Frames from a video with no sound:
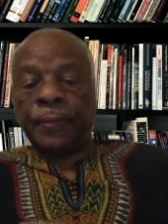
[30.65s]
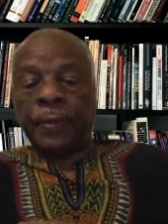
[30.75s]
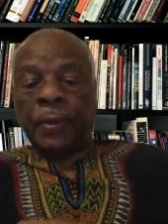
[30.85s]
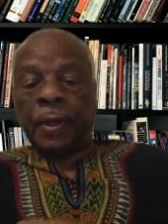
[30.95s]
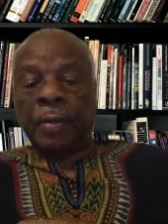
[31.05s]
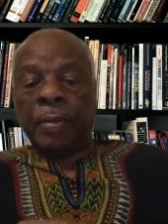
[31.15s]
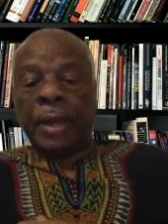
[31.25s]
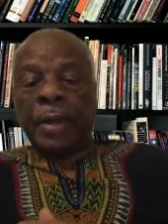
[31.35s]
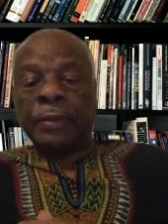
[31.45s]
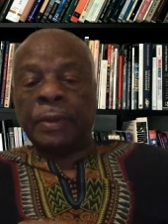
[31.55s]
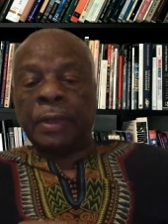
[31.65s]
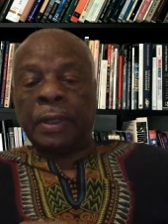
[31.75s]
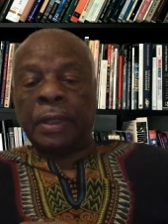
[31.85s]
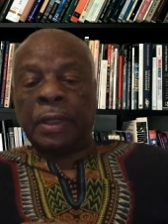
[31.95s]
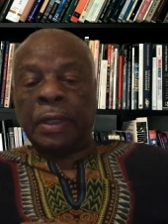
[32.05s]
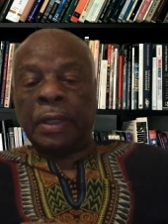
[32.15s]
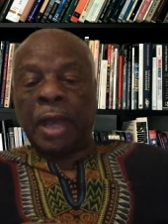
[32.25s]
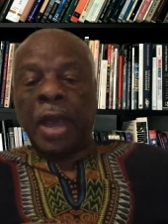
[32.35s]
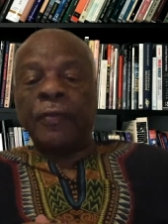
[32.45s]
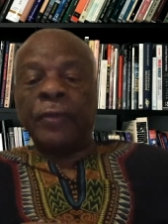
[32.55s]
about the
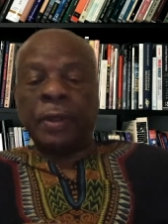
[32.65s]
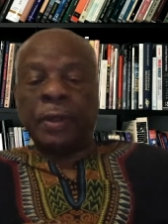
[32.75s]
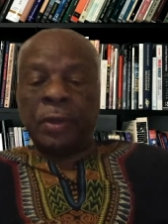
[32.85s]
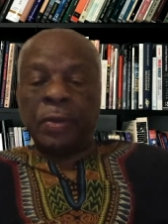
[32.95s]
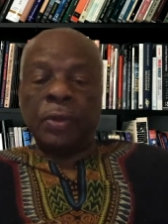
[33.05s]
African Union.